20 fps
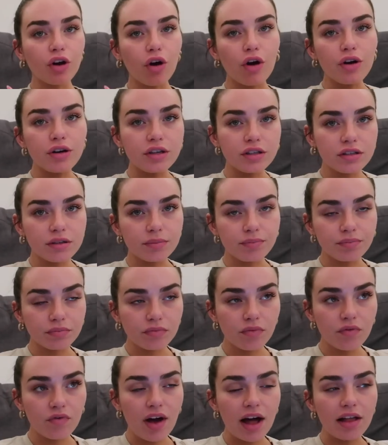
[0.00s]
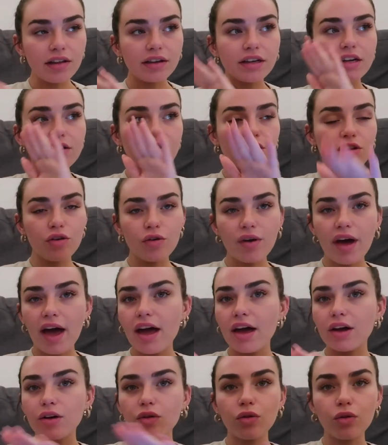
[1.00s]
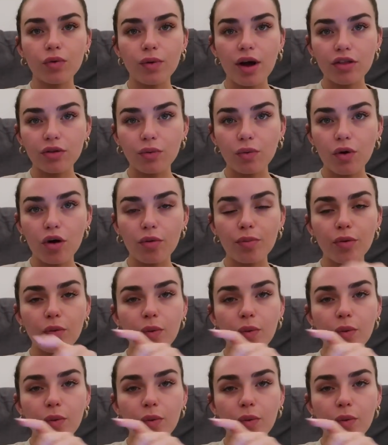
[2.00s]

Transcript: The code is valid in the UK and all around the world,